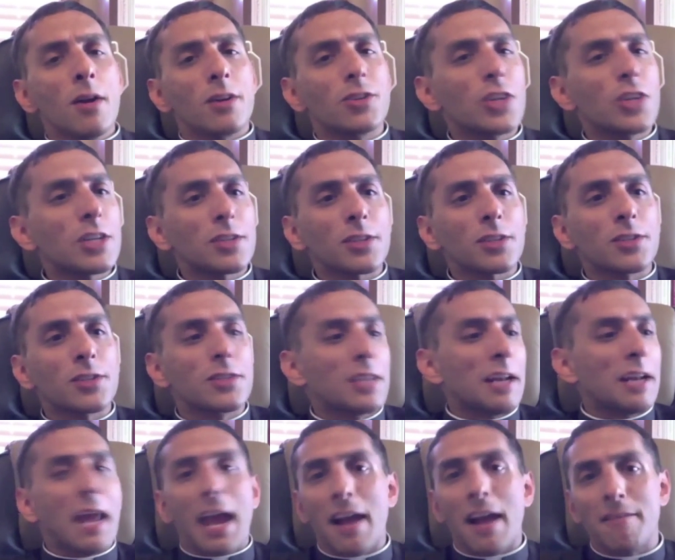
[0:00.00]
Jesus
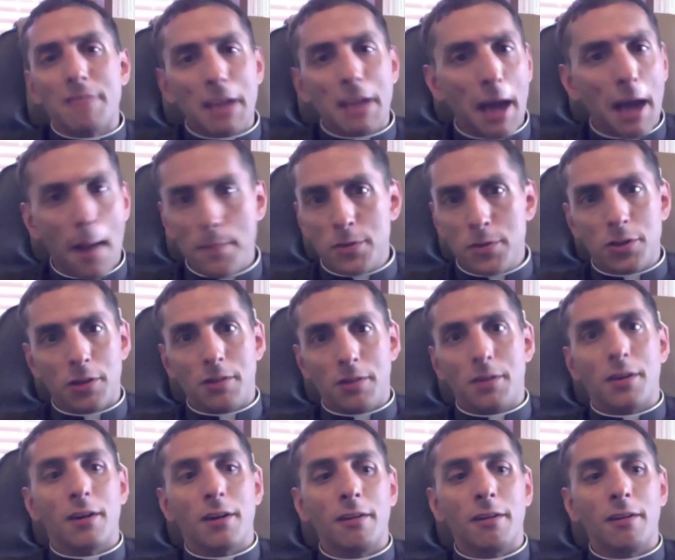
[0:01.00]
didn't have the option